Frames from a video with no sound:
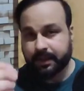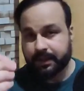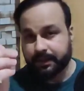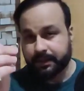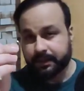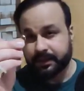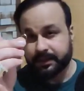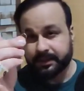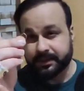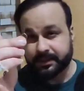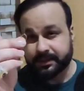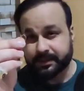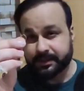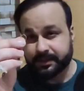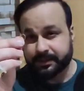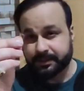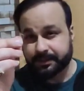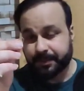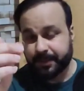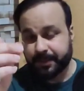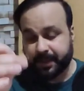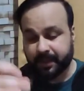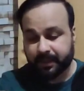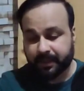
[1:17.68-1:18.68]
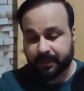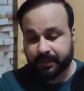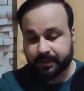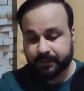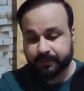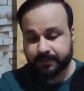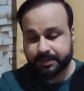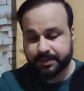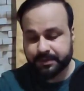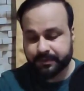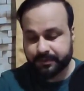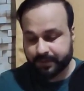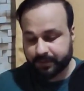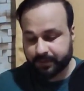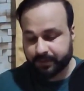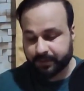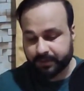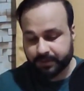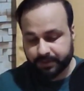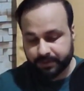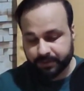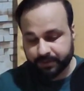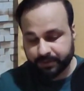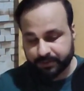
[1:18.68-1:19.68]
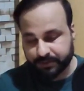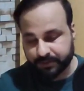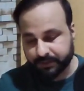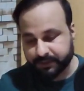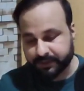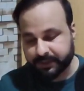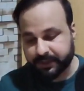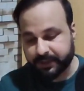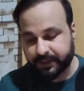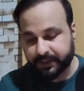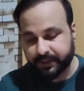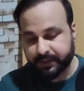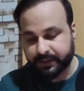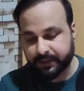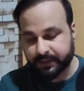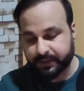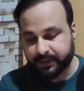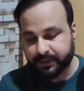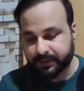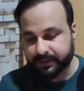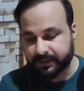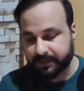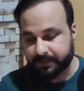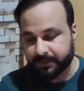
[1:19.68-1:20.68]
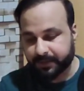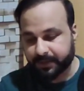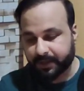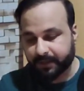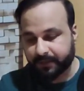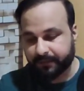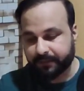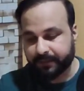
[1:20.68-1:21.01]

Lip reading: This pin which we are going to use to see the SIM card,